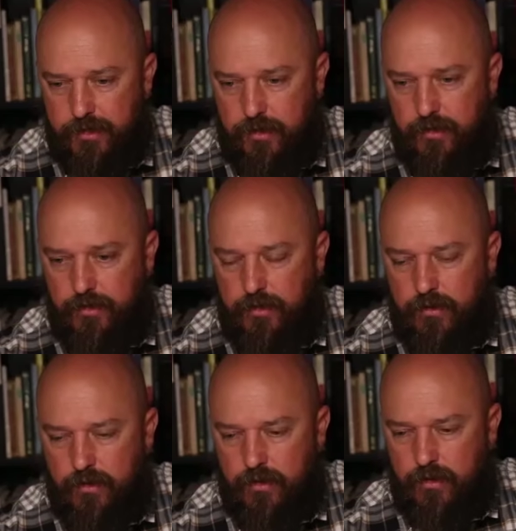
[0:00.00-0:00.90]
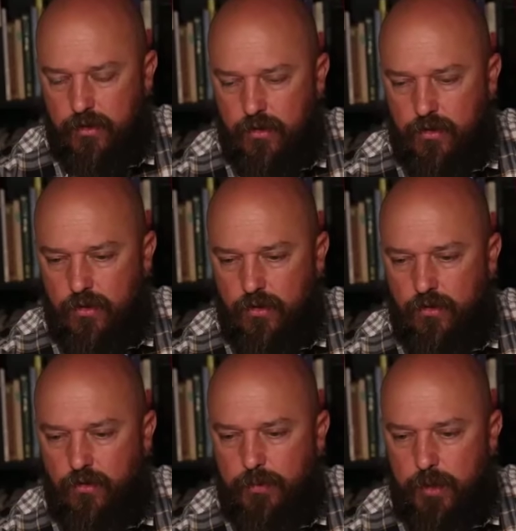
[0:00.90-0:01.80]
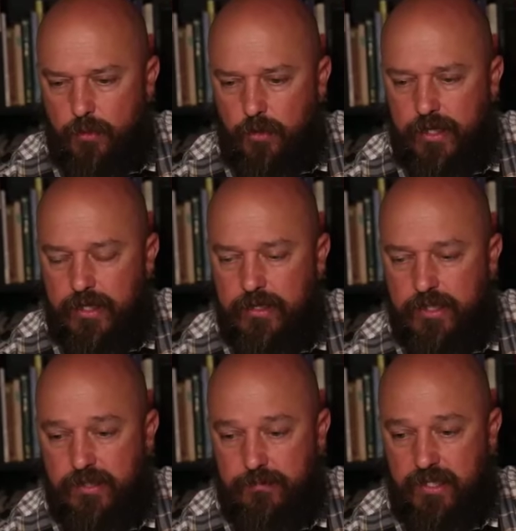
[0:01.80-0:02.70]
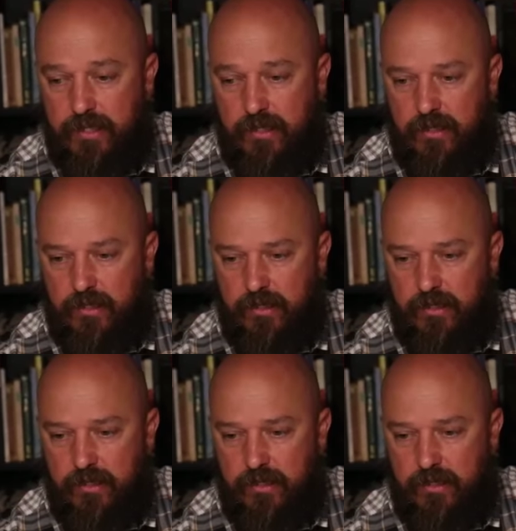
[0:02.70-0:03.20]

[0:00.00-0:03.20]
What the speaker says: thinker, people can just be